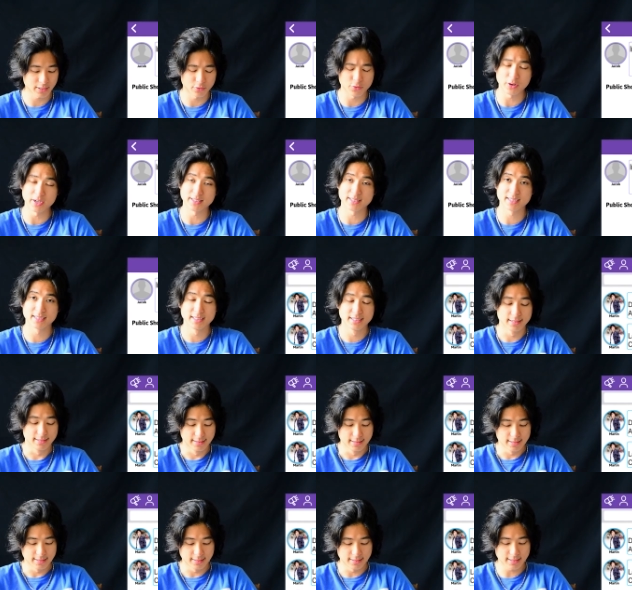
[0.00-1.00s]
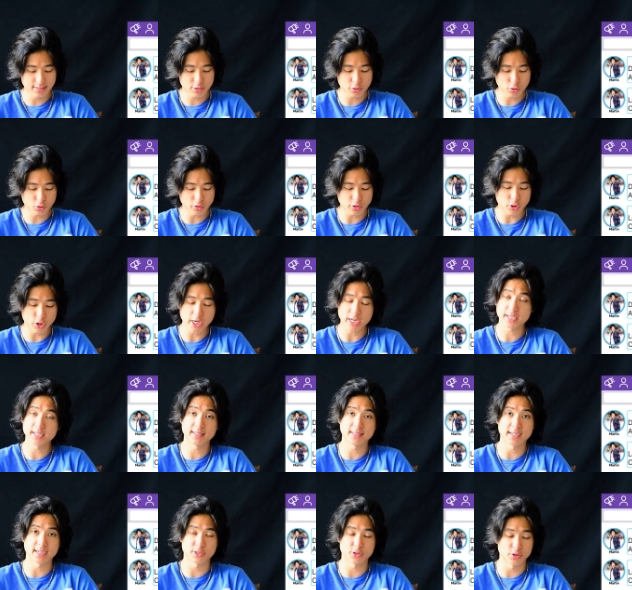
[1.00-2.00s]
Great. Let's go to the
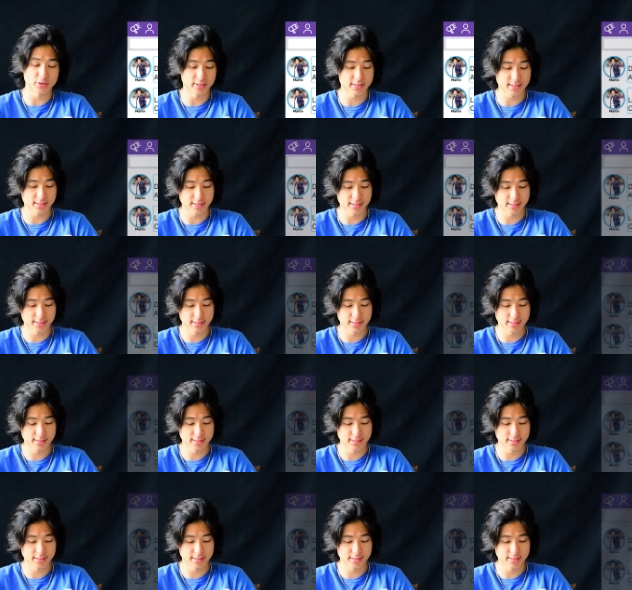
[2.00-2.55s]
check-in sections.